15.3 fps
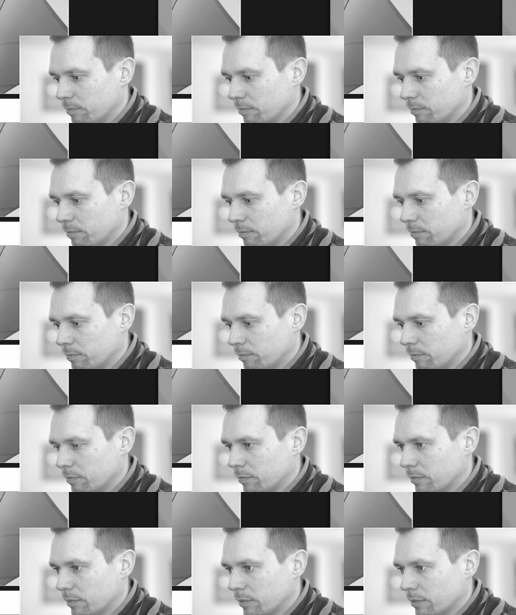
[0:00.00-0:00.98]

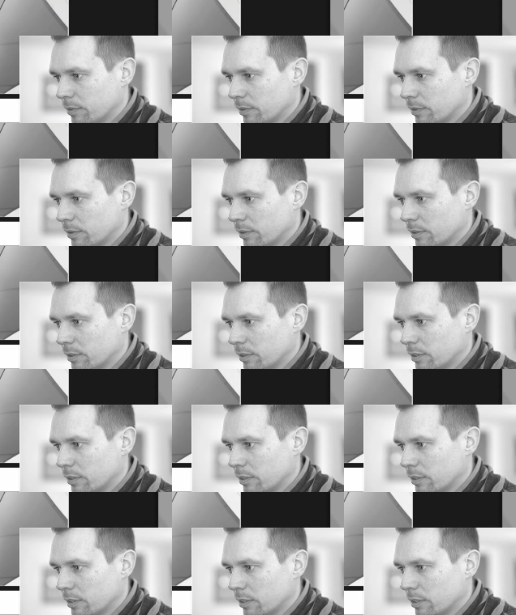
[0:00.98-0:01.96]

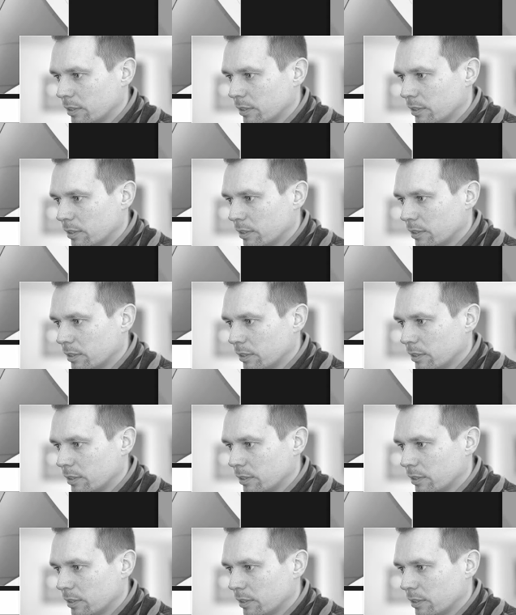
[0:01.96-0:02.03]
Nobody speaks.